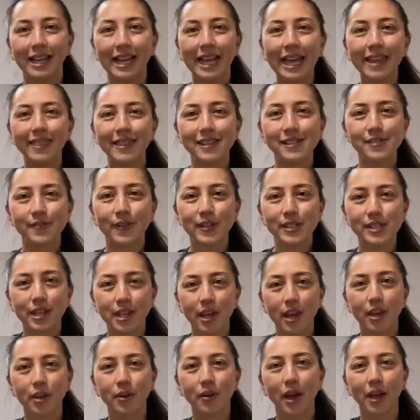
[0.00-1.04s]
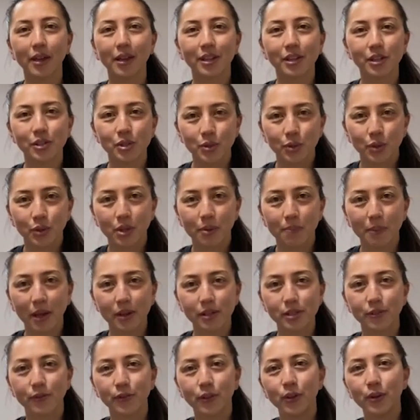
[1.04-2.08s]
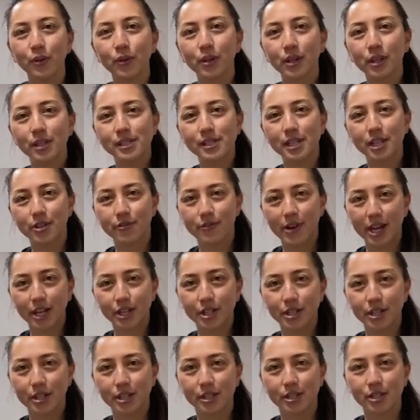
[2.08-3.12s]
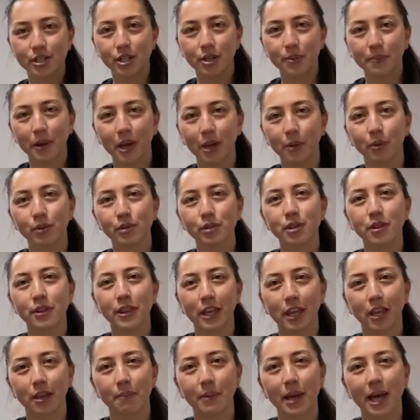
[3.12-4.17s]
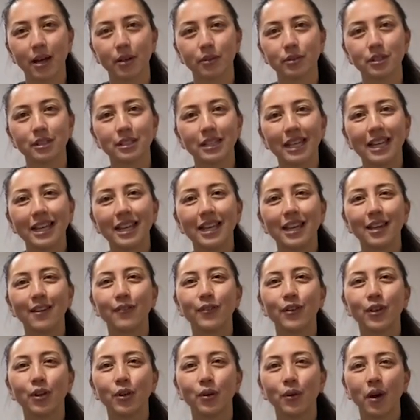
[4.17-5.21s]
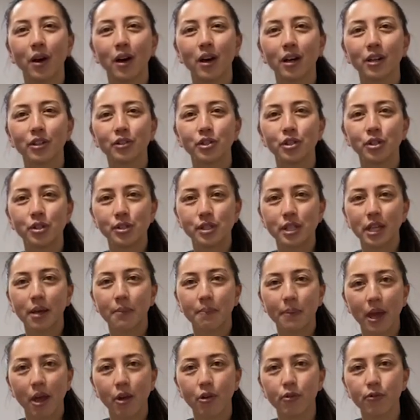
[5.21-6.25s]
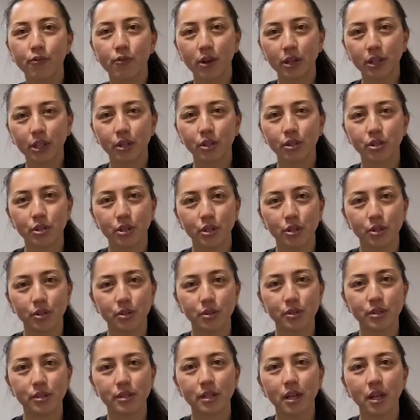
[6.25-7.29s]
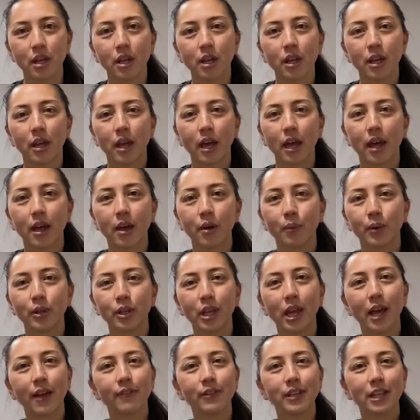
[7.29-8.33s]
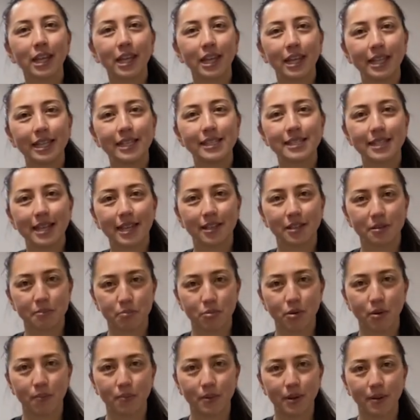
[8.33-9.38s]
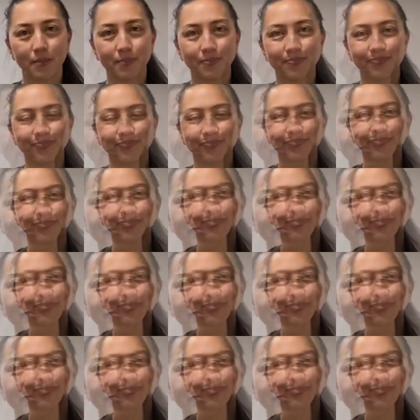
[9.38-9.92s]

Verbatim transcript: In this video, I'm going to talk about a few considerations you might want to think about if you are choosing a pair of running shoes uh, when you have an Achilles tendon problem.